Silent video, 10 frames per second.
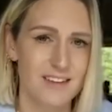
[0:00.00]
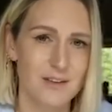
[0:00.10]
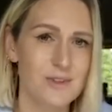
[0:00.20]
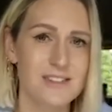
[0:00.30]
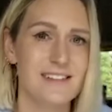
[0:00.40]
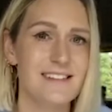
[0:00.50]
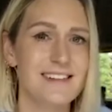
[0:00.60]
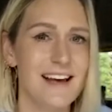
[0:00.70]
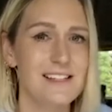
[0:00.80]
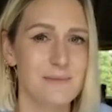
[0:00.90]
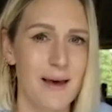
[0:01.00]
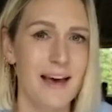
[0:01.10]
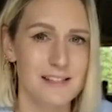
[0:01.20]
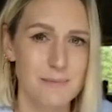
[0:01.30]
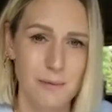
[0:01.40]
It wasn't as
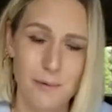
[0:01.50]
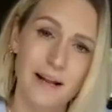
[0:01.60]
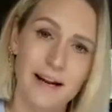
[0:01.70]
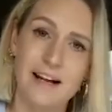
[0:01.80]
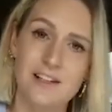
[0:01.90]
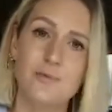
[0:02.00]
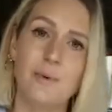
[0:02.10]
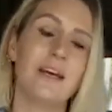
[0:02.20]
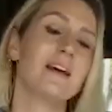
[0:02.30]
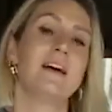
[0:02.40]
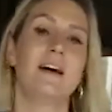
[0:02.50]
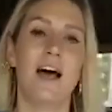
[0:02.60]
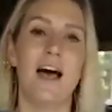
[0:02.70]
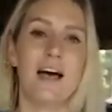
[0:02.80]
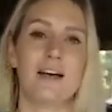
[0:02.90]
bad as people made it out to be.
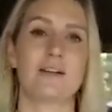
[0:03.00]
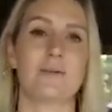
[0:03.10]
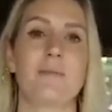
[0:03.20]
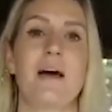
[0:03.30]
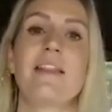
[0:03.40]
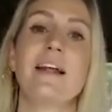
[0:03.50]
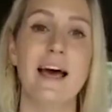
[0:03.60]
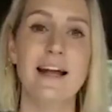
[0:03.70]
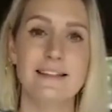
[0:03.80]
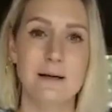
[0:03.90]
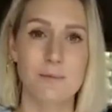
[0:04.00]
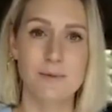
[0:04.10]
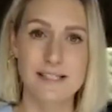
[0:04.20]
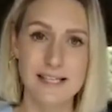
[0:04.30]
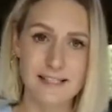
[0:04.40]
And then I had a double
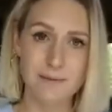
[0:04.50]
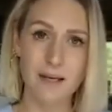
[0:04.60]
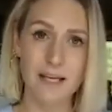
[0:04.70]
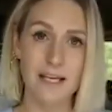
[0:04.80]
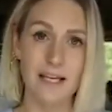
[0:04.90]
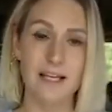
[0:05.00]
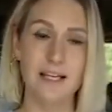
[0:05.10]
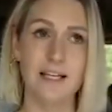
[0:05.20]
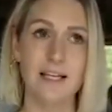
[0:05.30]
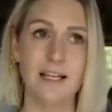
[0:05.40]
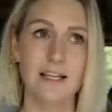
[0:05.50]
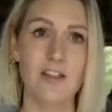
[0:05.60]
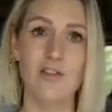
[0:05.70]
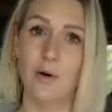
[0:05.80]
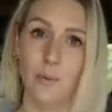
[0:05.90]
mastectomy
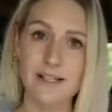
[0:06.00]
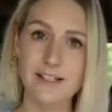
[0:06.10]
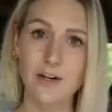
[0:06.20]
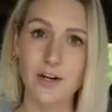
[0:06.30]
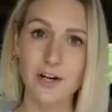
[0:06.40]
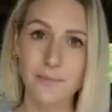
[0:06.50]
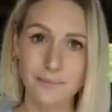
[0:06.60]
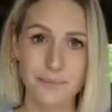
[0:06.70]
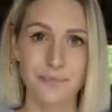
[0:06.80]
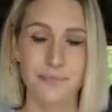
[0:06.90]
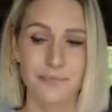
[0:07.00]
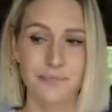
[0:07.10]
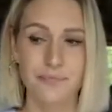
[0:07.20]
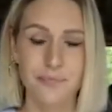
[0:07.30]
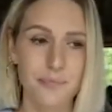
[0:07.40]
3 weeks ago,
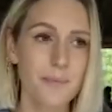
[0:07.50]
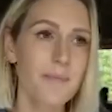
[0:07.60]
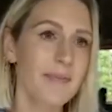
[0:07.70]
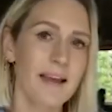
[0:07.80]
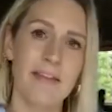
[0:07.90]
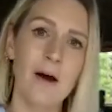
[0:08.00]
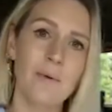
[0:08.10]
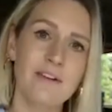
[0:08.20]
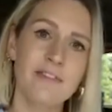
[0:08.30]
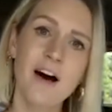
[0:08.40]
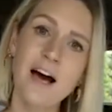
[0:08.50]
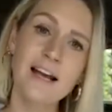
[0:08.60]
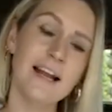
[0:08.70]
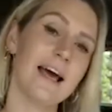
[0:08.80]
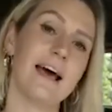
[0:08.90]
and that went
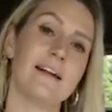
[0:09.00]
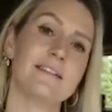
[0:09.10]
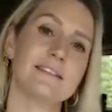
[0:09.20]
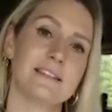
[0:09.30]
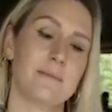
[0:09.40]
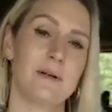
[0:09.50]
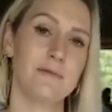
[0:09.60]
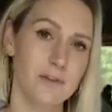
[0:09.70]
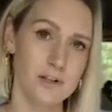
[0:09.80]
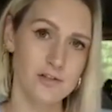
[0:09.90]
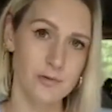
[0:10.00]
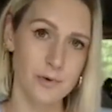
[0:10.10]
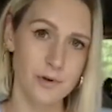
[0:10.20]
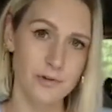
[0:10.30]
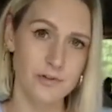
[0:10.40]
fine. I had some lymph nodes
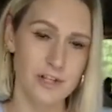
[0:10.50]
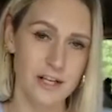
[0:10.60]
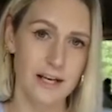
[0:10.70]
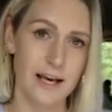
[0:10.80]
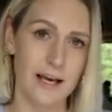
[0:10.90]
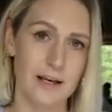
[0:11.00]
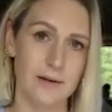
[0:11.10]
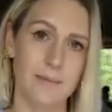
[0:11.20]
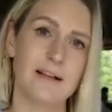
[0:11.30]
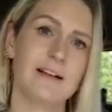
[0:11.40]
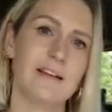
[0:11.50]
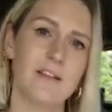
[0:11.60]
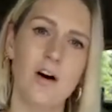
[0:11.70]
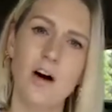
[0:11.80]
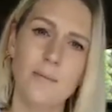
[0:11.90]
removed underneath
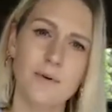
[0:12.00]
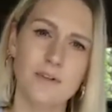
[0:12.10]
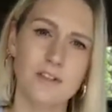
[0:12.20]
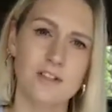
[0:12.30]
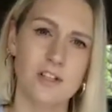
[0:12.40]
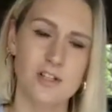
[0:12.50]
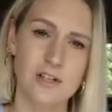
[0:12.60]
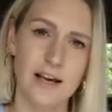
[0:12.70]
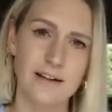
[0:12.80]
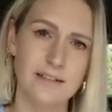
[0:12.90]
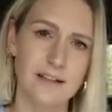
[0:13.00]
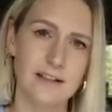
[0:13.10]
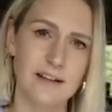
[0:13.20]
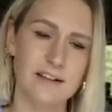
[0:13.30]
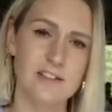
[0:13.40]
the arm because those
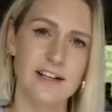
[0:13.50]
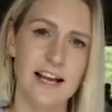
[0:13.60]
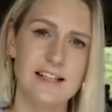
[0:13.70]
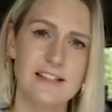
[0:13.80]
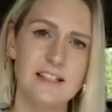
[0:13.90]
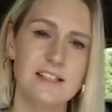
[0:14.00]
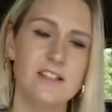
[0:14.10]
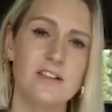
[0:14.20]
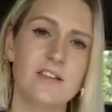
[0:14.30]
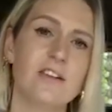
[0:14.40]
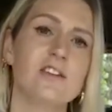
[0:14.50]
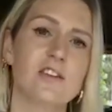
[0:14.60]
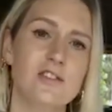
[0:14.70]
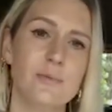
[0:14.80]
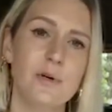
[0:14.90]
had cancer, so those
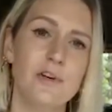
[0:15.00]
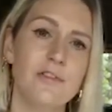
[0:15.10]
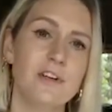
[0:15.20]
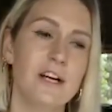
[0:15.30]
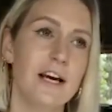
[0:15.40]
got removed.